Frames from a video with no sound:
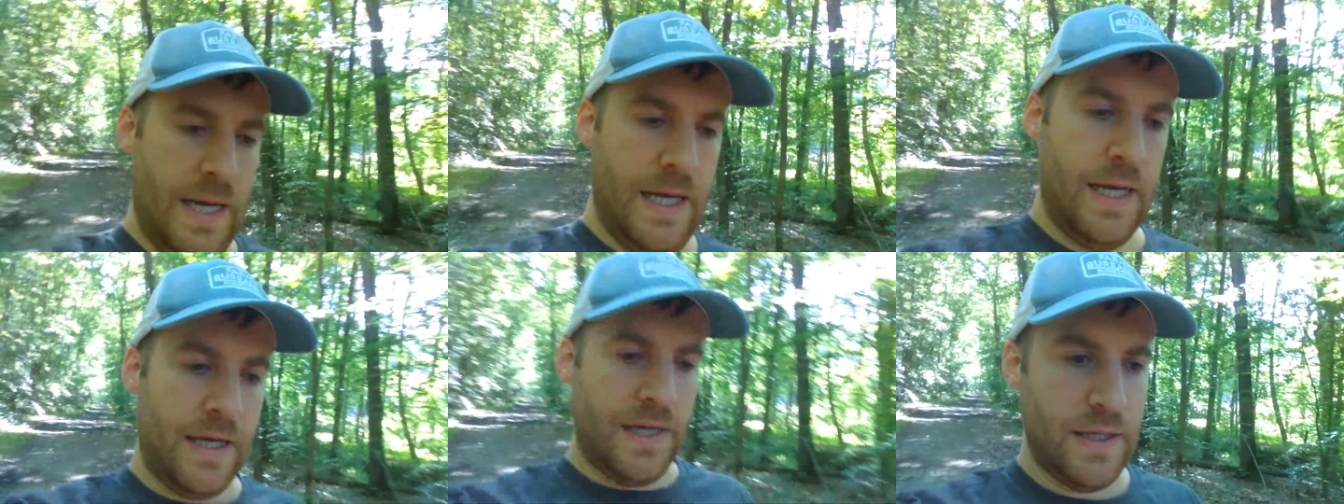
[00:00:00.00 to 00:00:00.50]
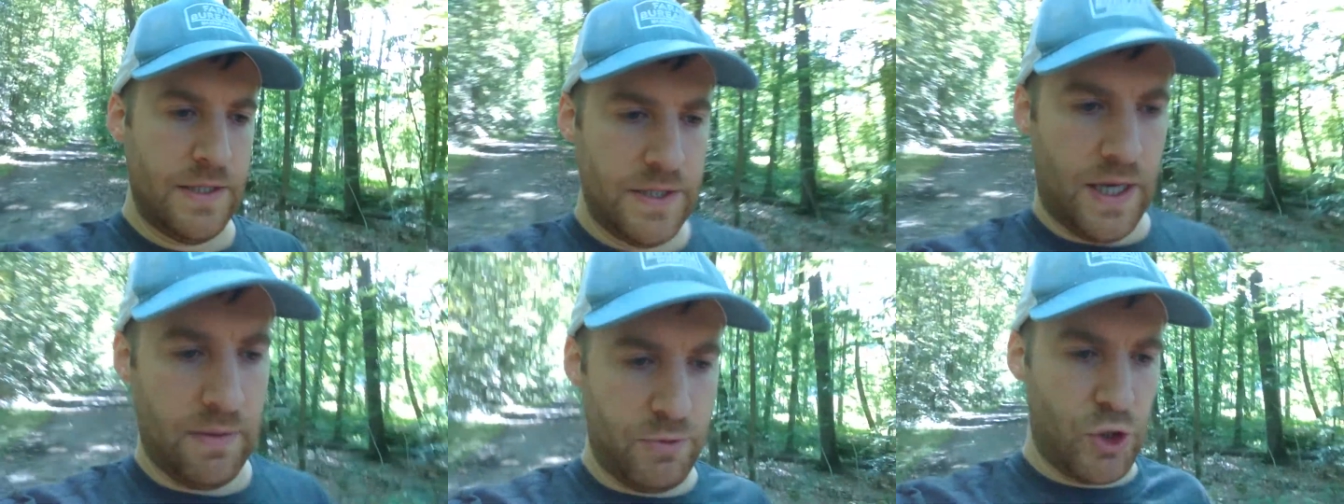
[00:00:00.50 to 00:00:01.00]
and
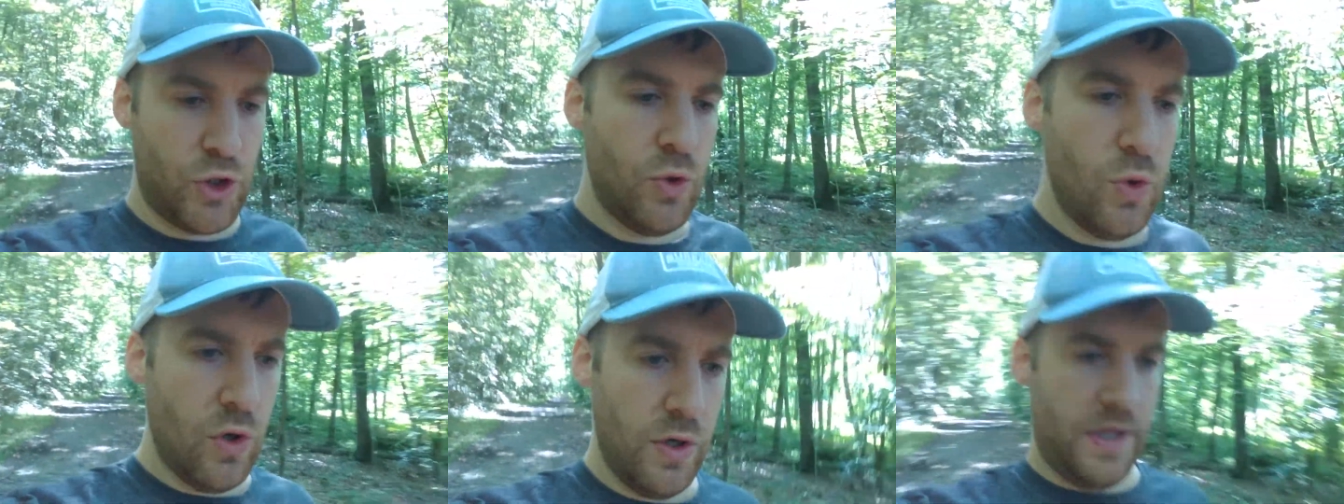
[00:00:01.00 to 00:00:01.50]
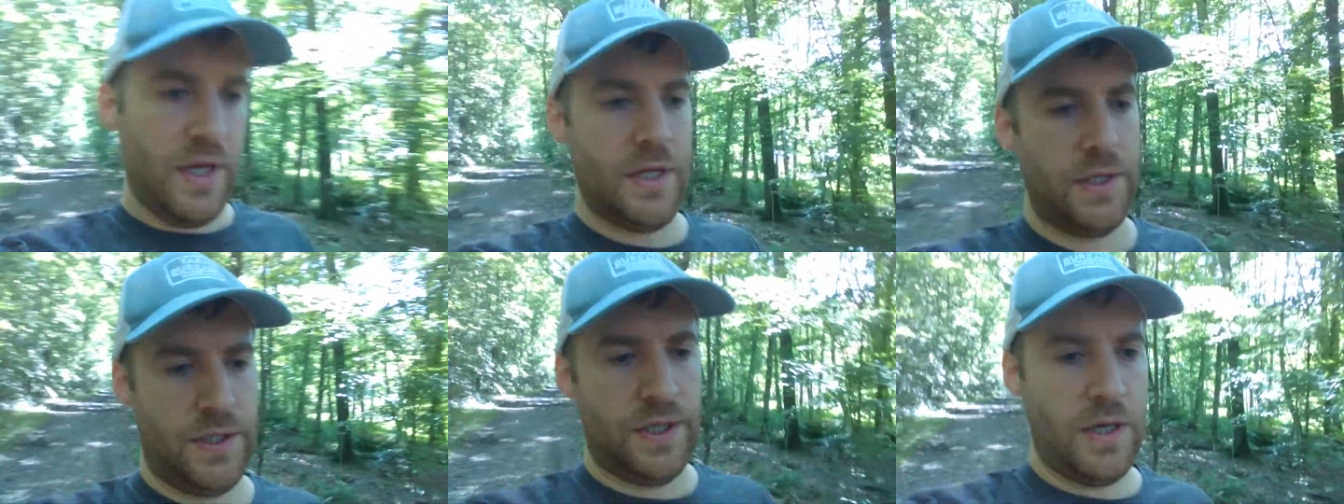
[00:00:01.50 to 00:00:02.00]
I'm sure
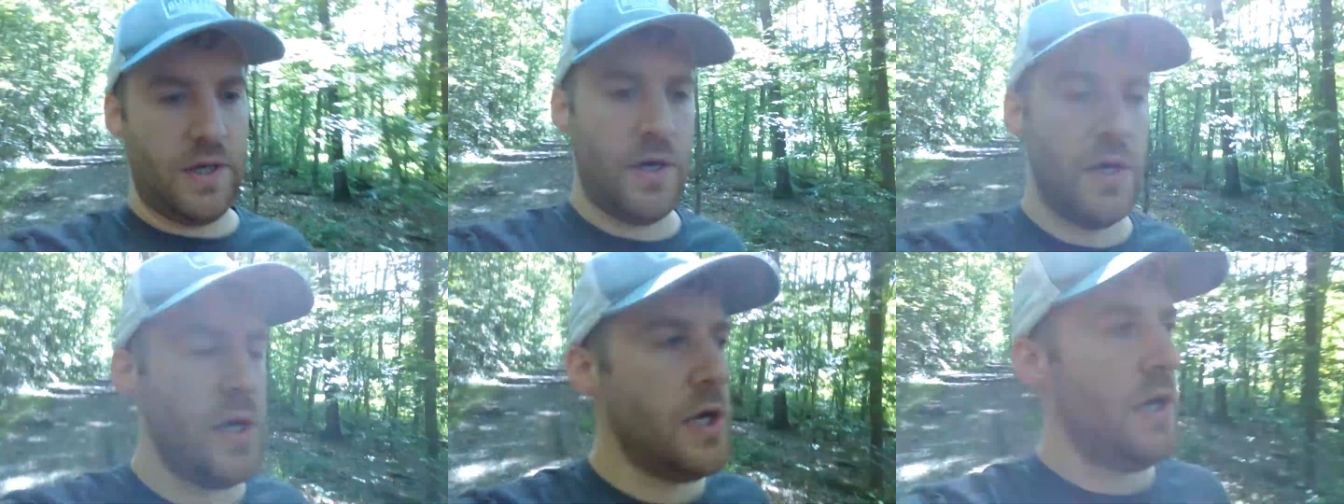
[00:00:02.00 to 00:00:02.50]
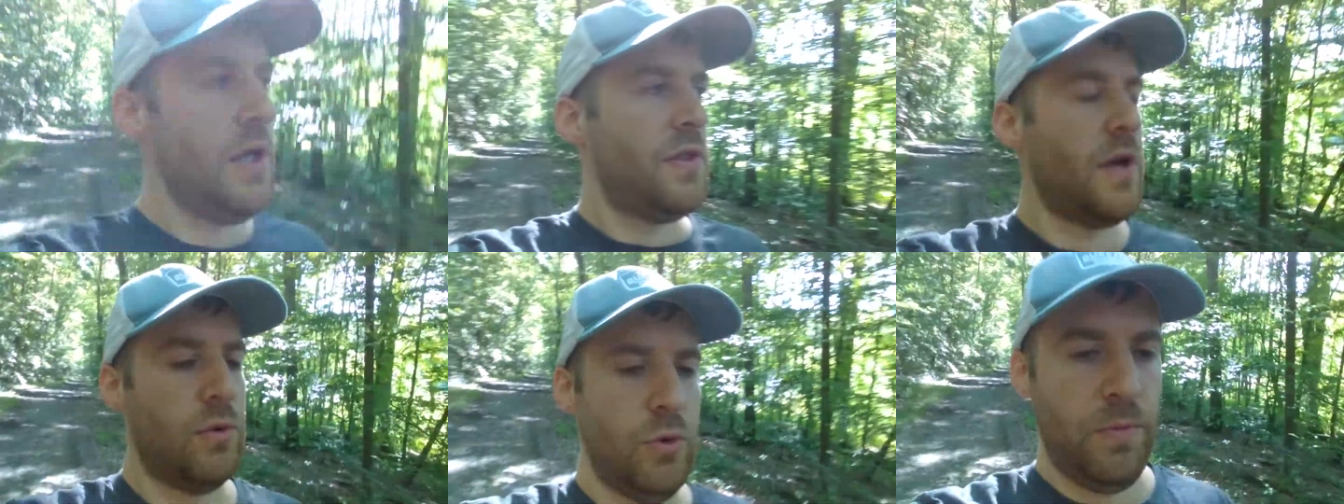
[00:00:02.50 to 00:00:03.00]
that
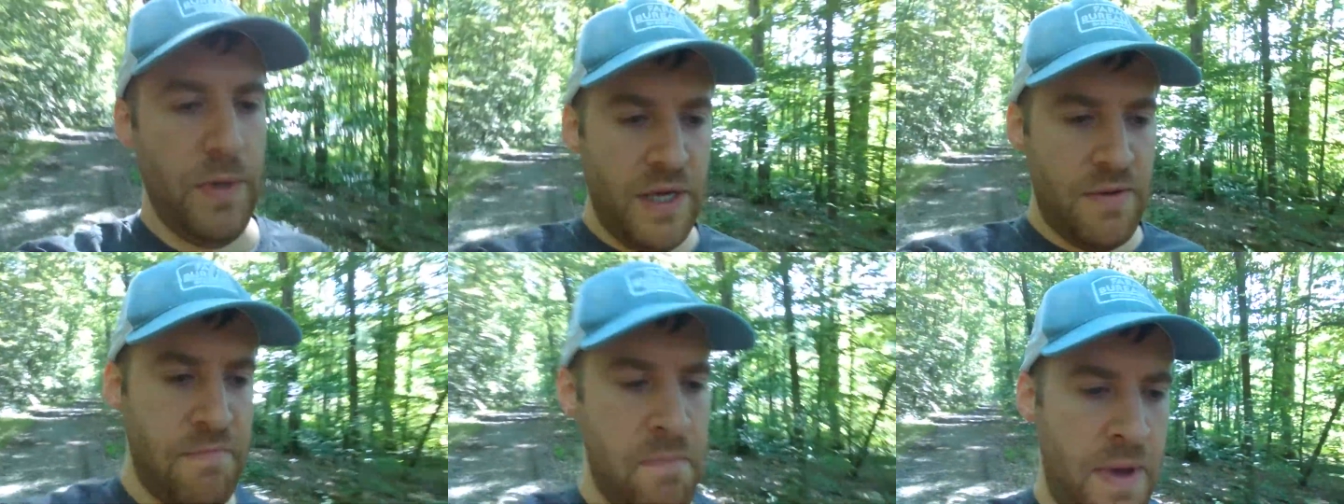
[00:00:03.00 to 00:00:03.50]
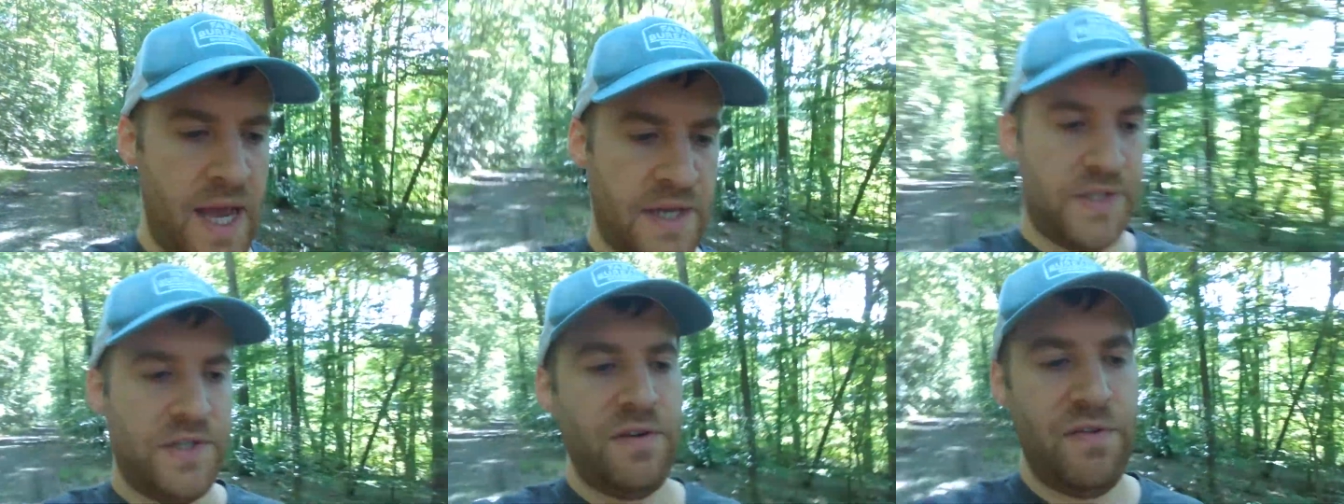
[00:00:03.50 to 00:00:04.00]
there will be
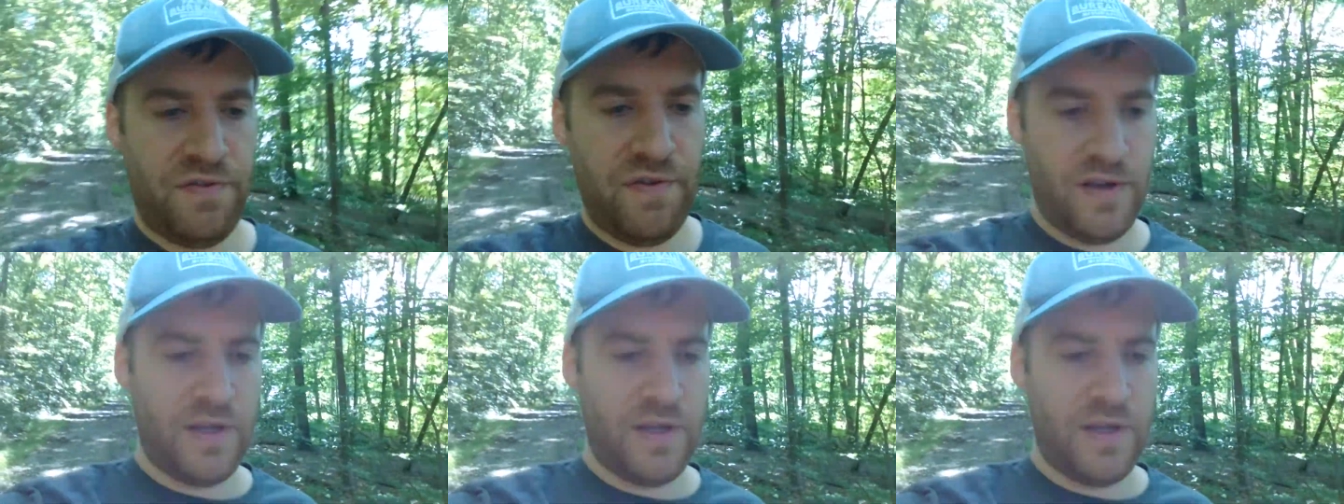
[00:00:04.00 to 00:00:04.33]
massive